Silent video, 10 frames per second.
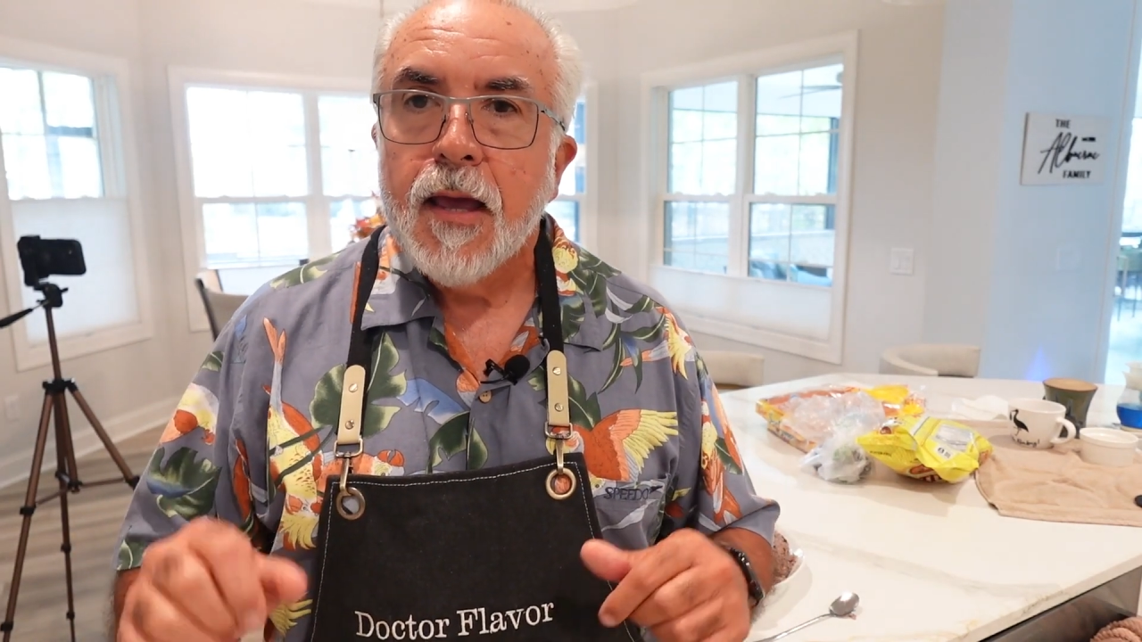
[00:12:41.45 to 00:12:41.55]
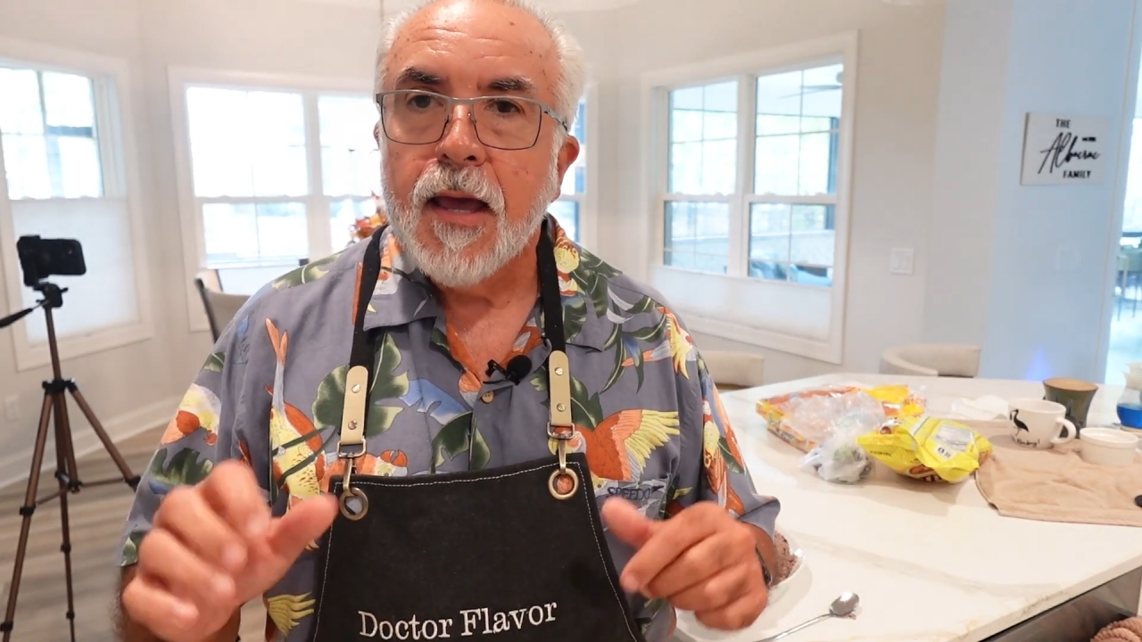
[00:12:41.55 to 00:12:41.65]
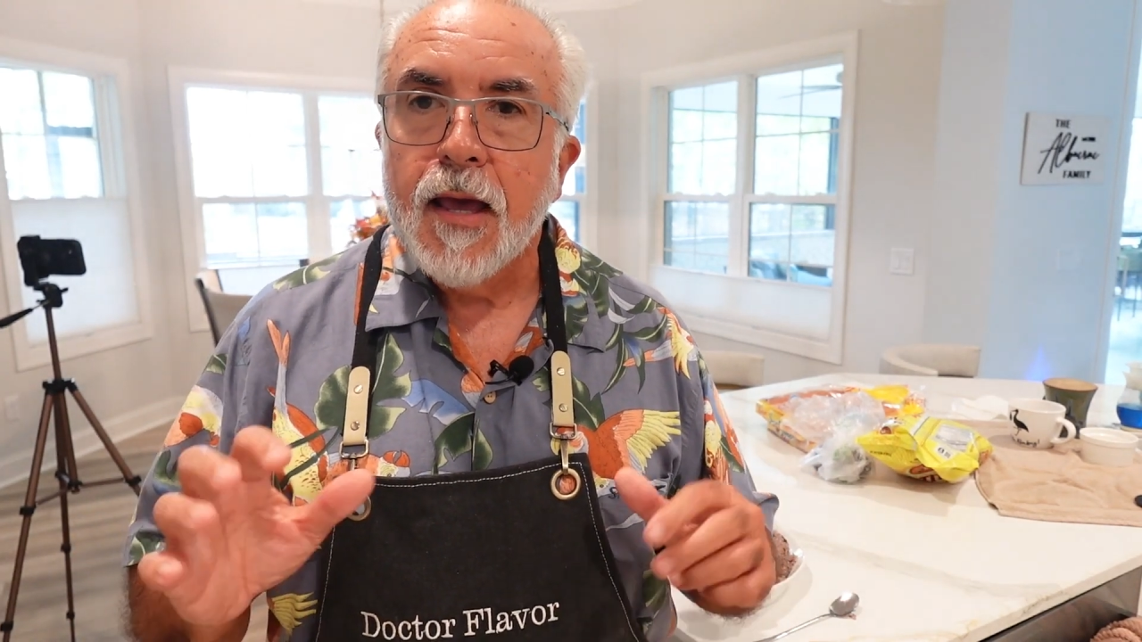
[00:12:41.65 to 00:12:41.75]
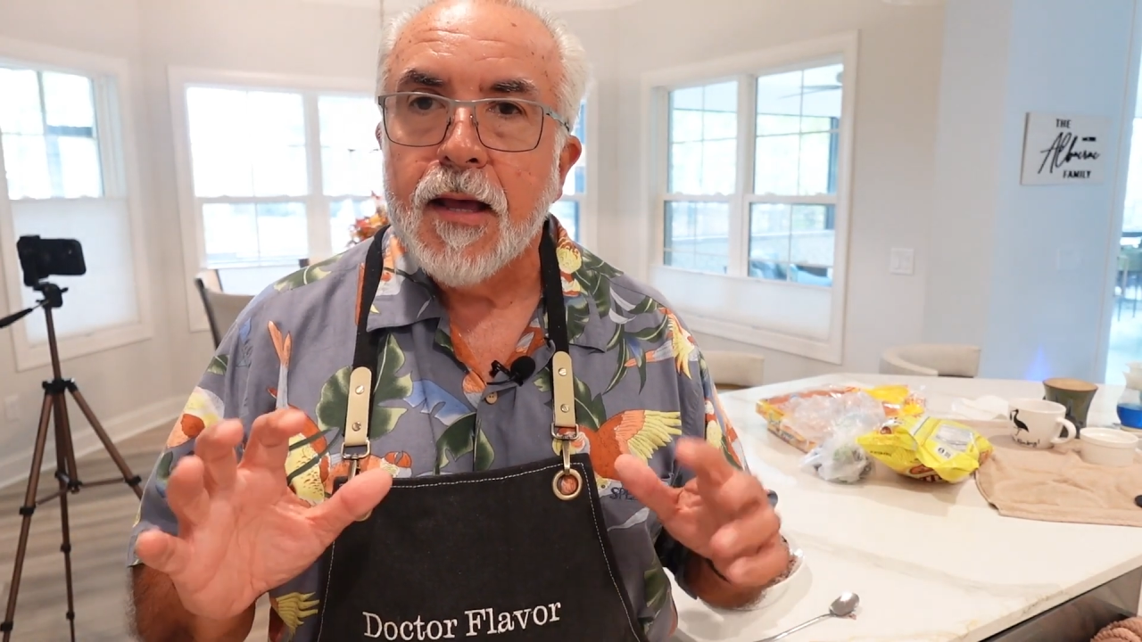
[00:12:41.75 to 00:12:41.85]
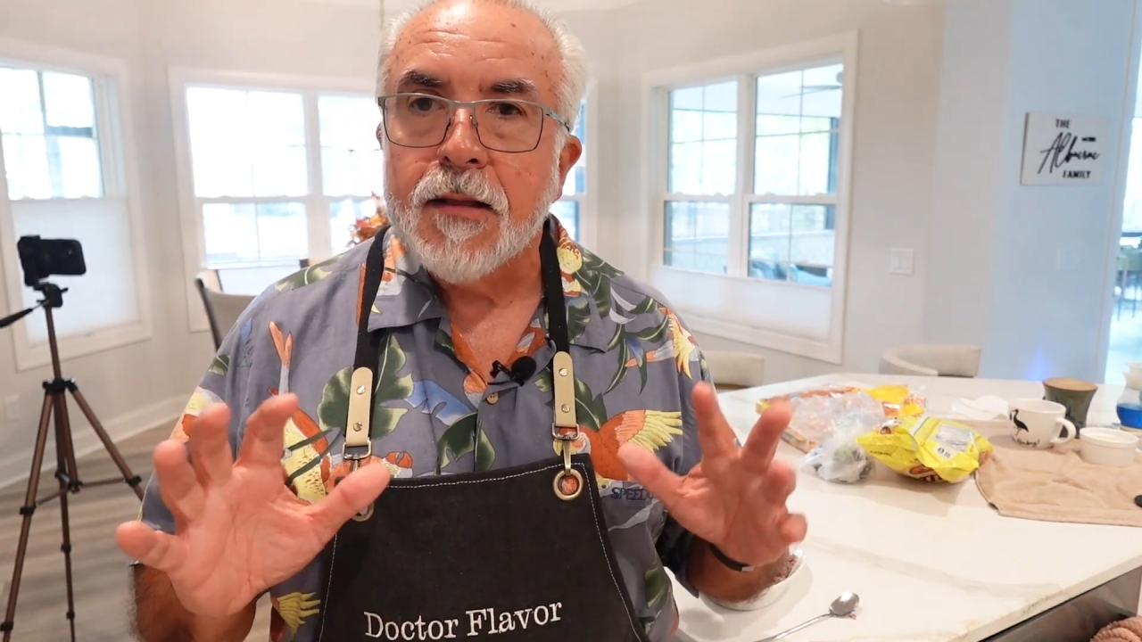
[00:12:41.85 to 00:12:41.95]

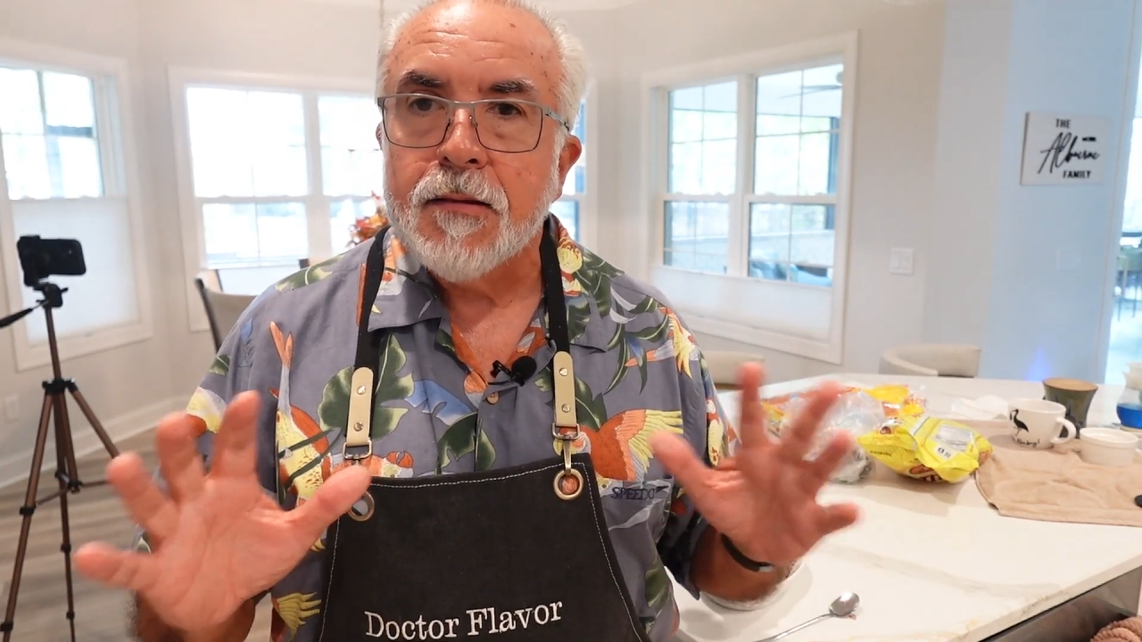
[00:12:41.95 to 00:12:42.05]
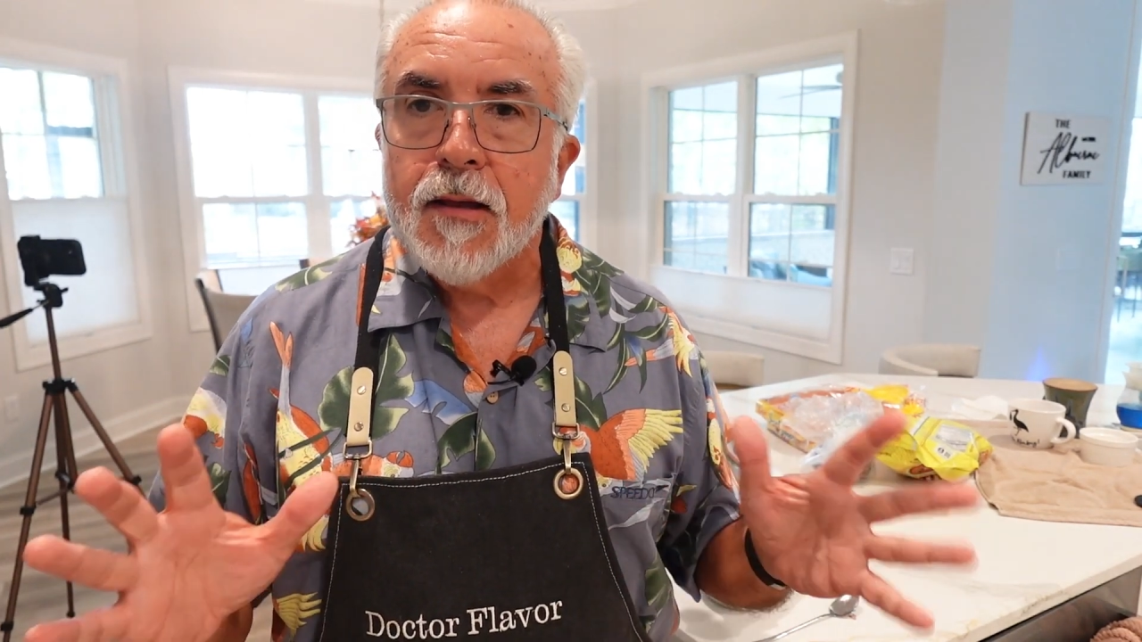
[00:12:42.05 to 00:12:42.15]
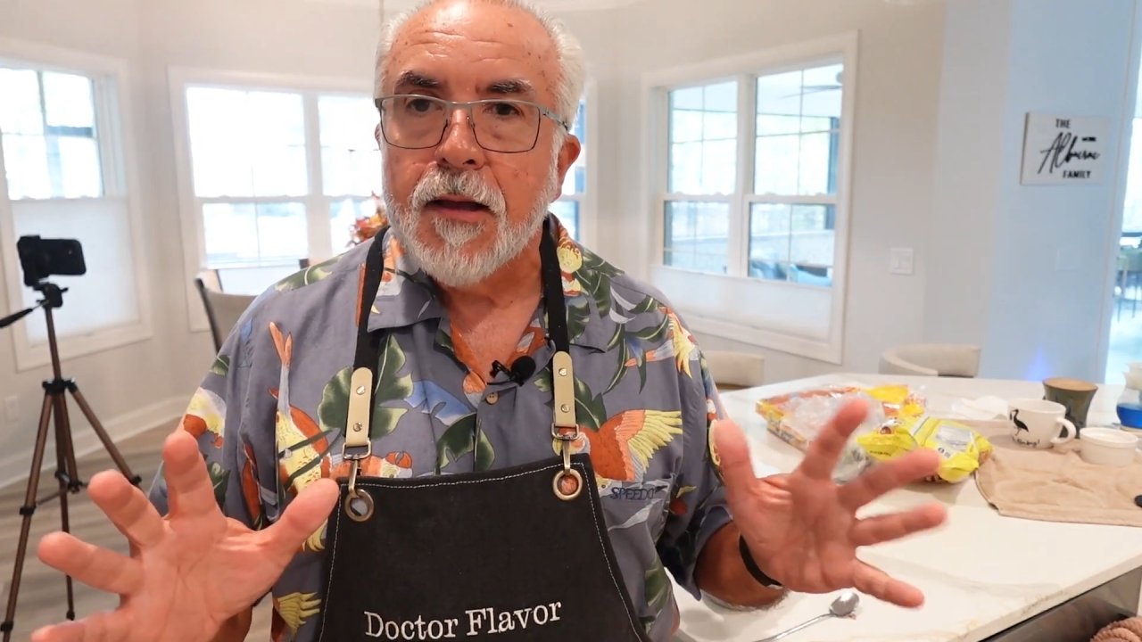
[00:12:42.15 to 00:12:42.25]
And